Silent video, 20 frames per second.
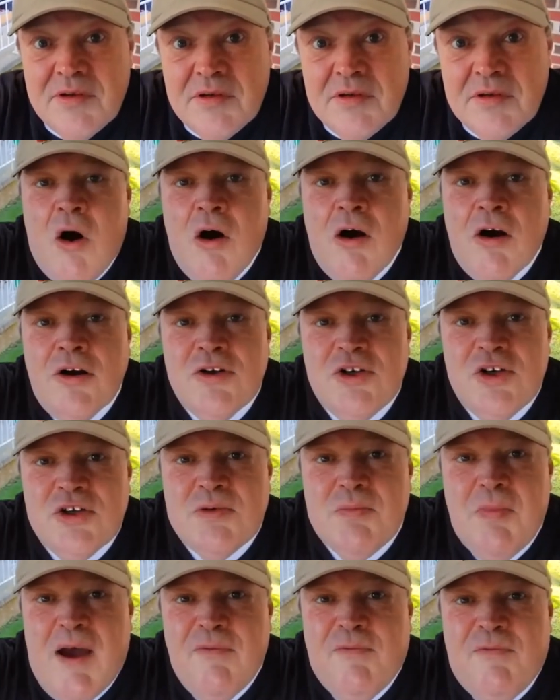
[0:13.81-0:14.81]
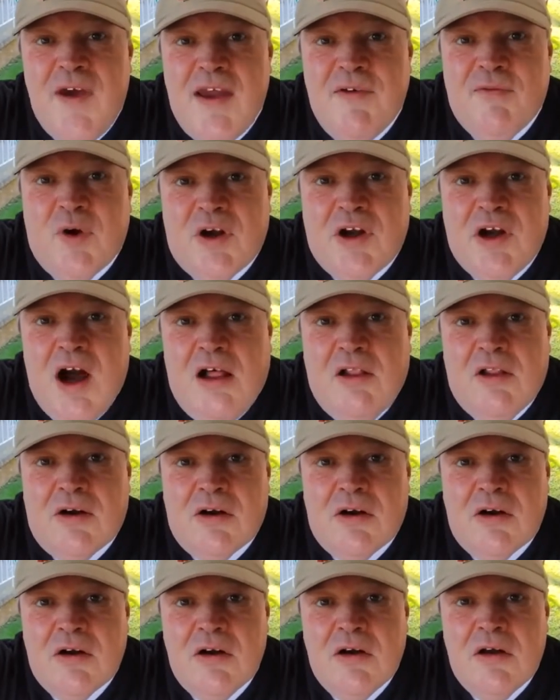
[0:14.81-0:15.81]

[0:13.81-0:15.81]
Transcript: Orange is my favorite color.